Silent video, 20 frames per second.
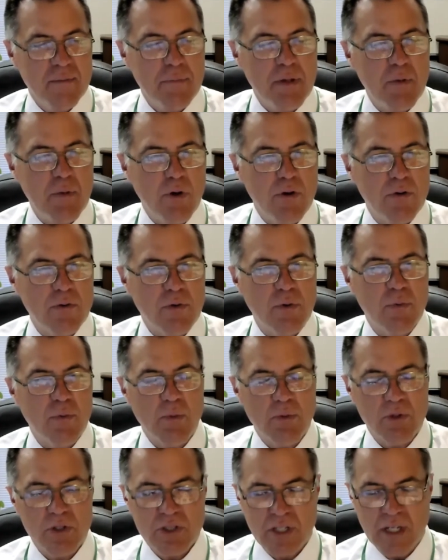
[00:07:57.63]
be wondering
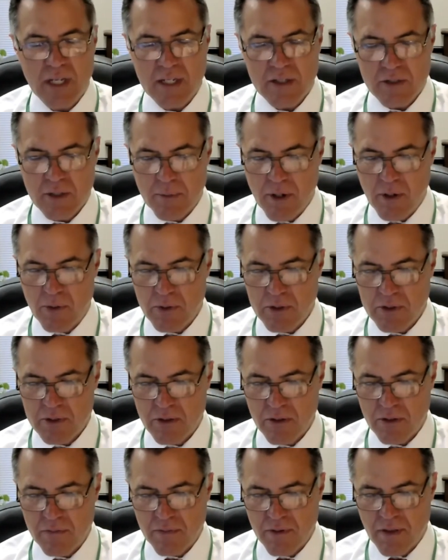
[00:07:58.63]
what we're saying. So I'm always
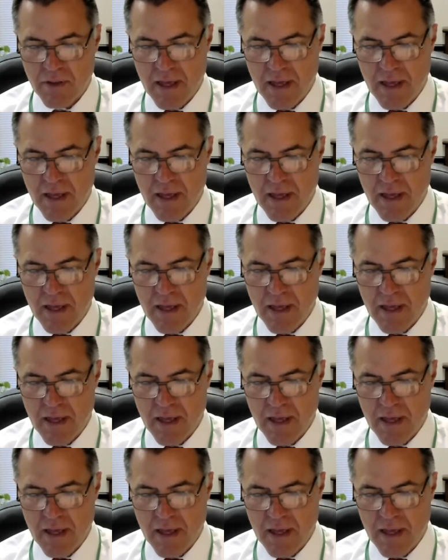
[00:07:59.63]
good for